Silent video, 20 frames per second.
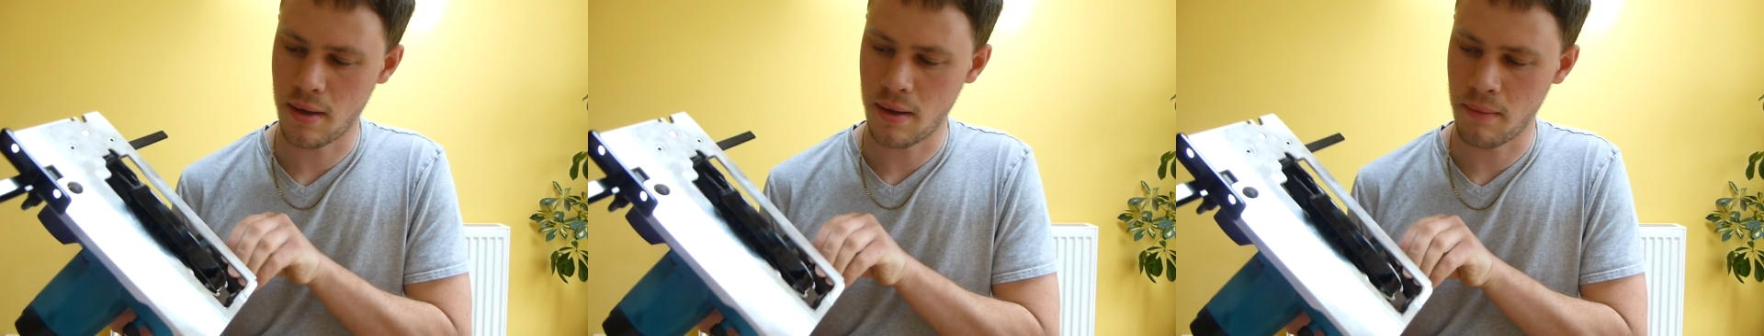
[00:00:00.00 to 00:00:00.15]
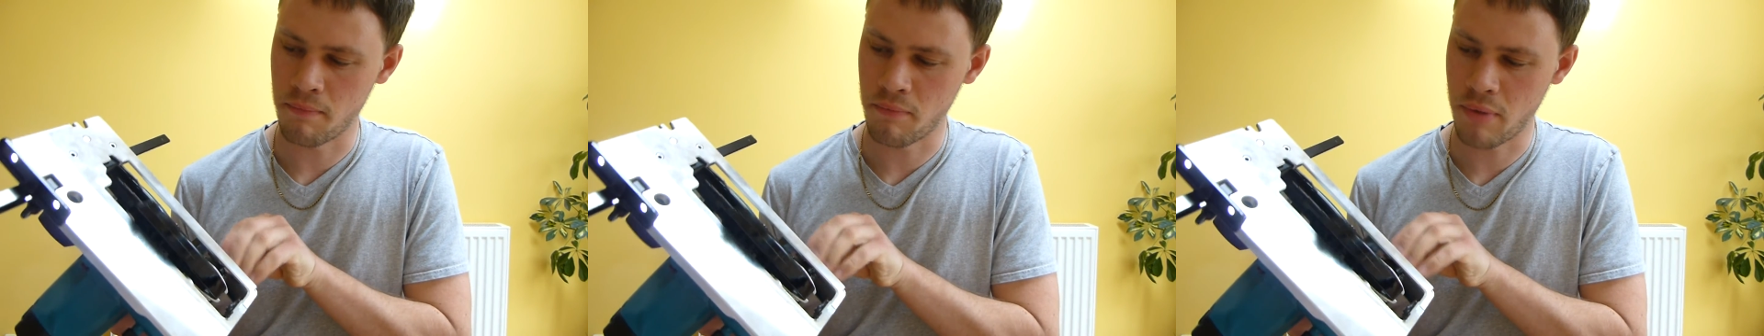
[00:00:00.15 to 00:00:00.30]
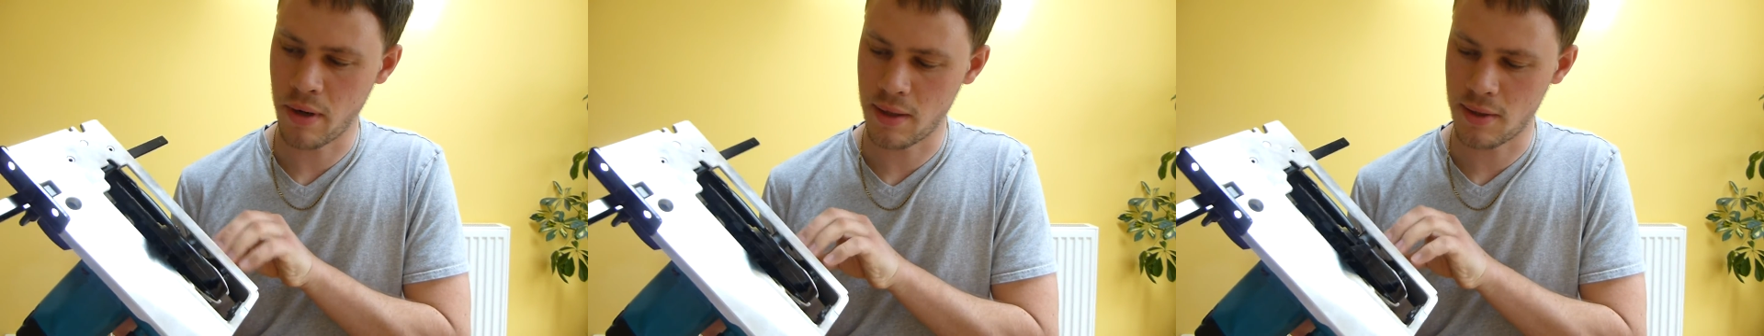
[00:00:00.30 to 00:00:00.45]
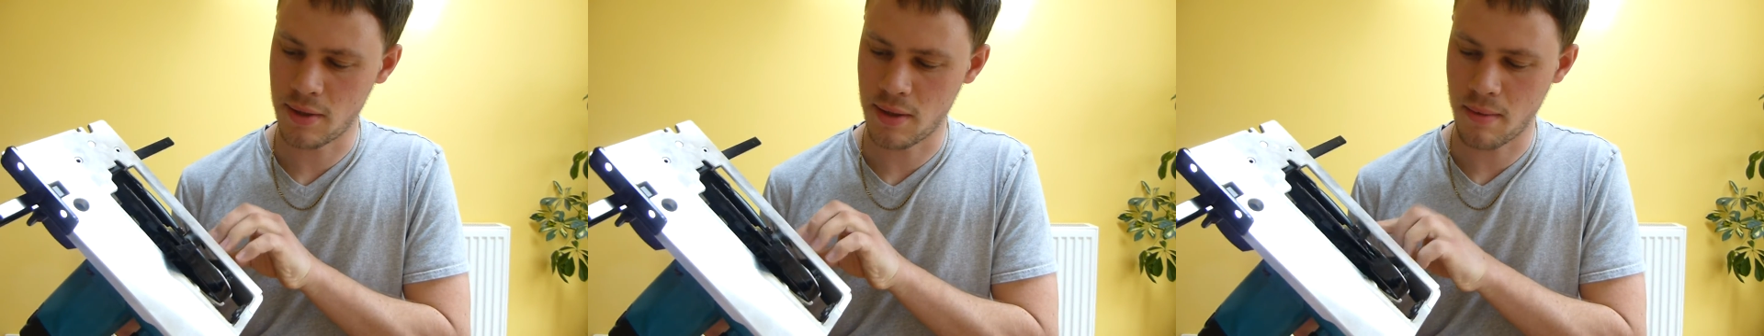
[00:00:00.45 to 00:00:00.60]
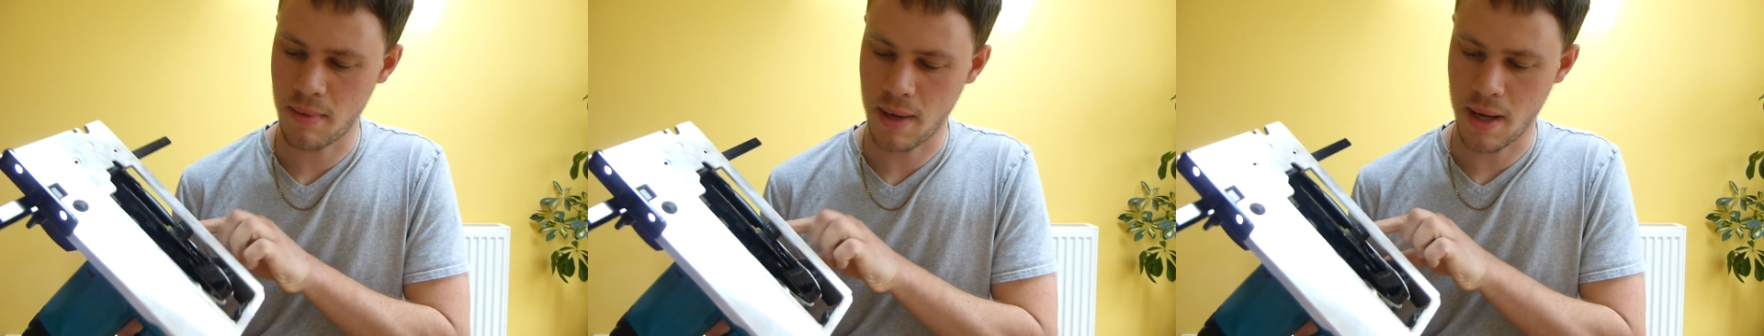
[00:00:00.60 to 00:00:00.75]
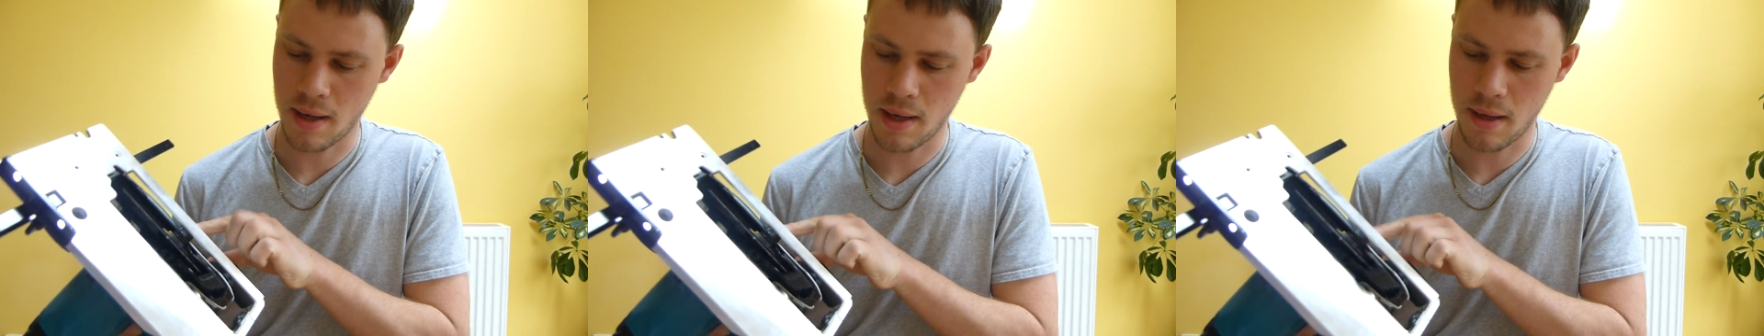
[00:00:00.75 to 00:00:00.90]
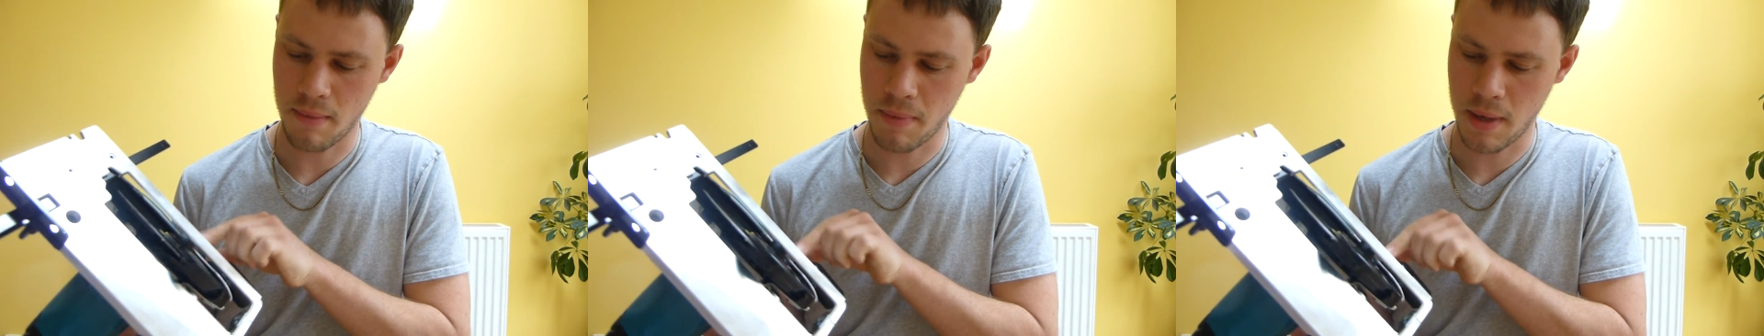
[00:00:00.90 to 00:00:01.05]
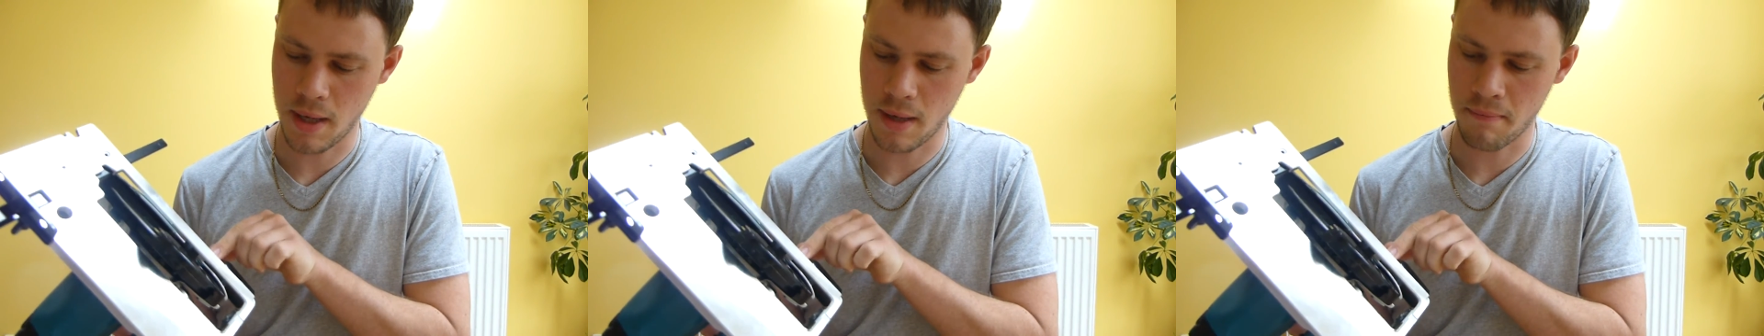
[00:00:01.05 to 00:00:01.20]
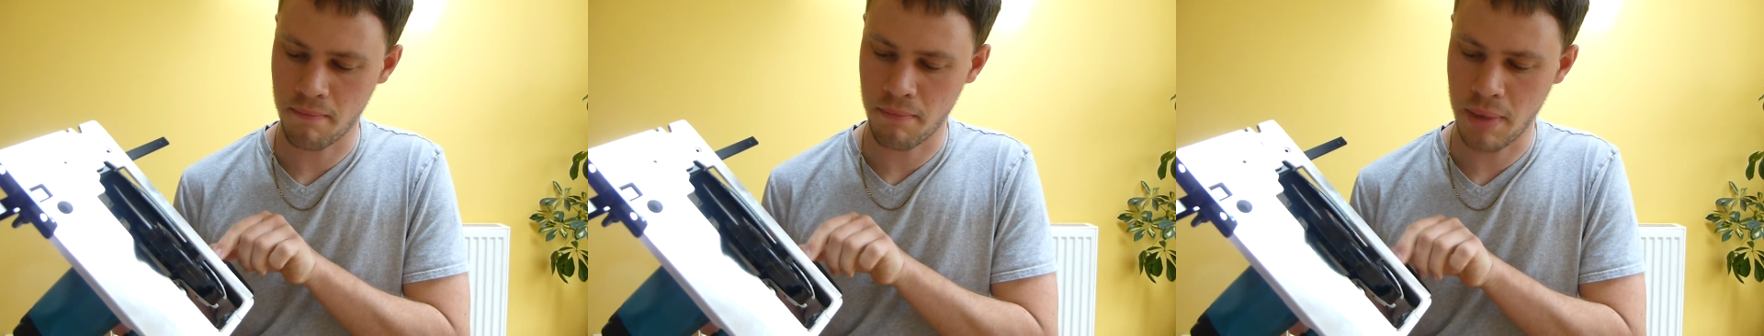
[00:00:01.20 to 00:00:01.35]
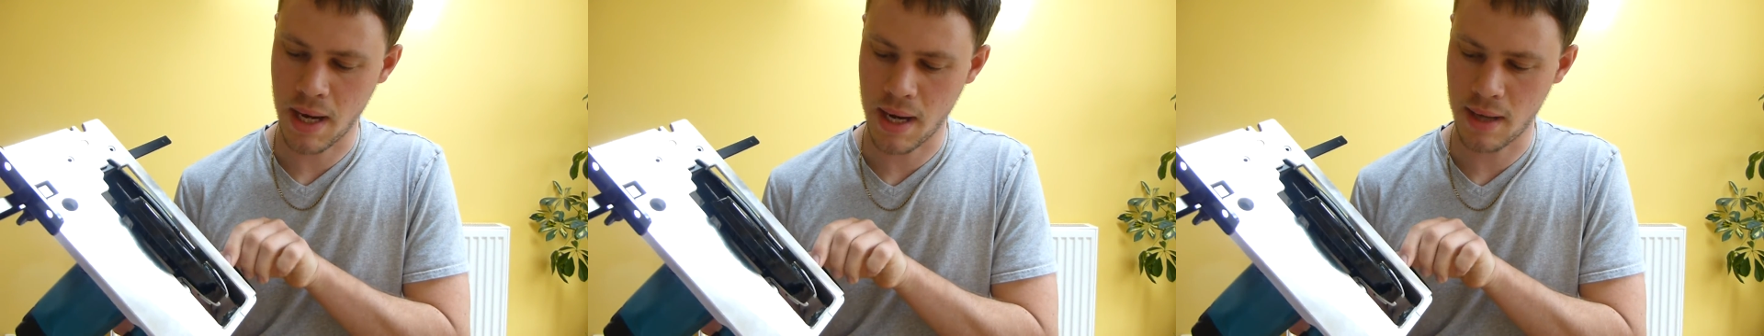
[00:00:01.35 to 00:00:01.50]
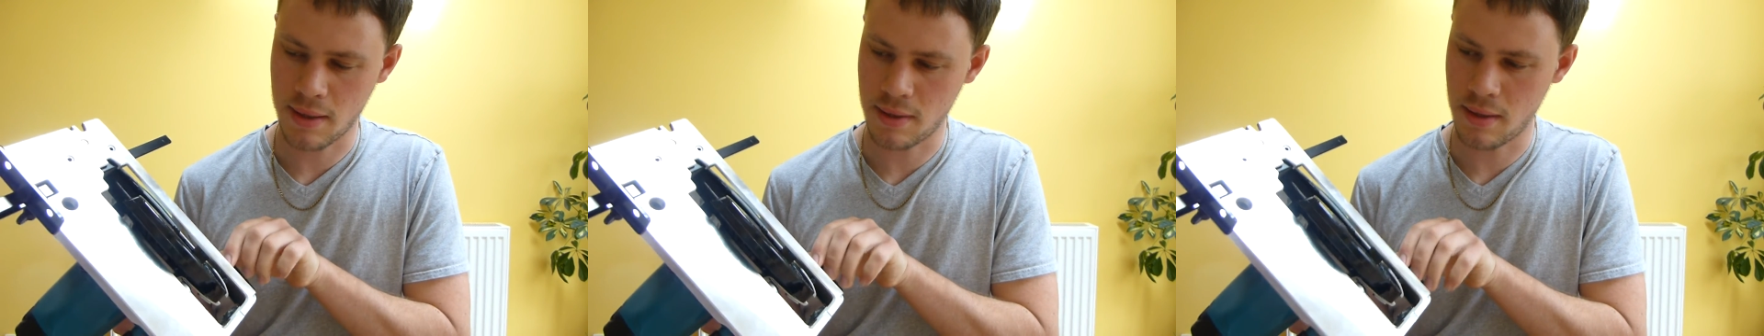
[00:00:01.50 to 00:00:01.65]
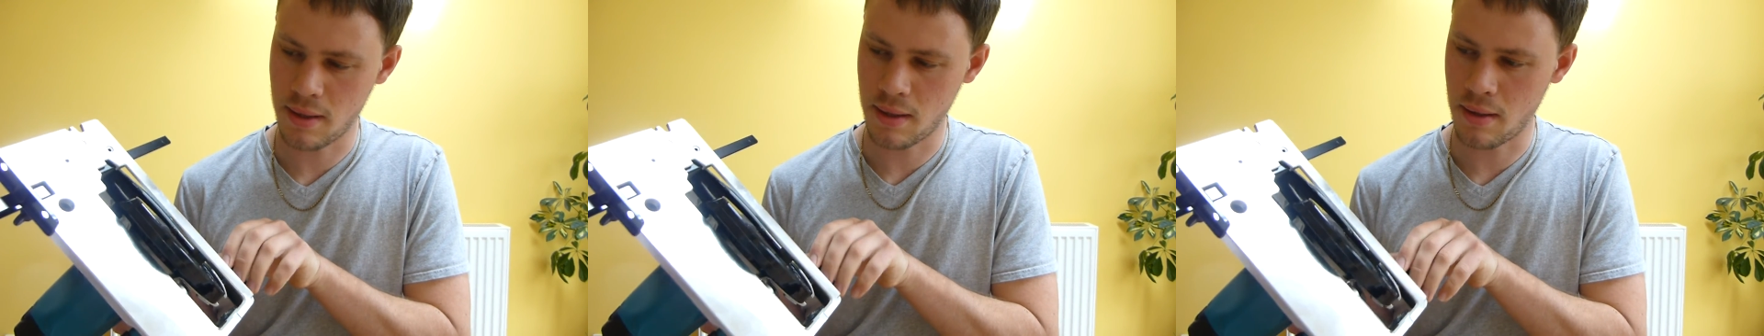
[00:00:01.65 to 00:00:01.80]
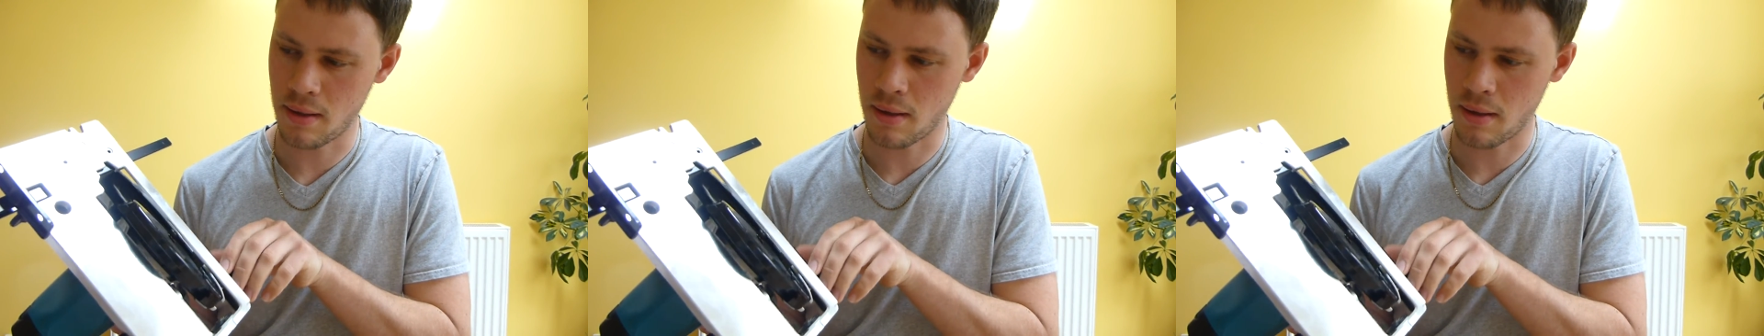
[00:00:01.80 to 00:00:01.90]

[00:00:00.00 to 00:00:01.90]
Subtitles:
impressed about it being plastic.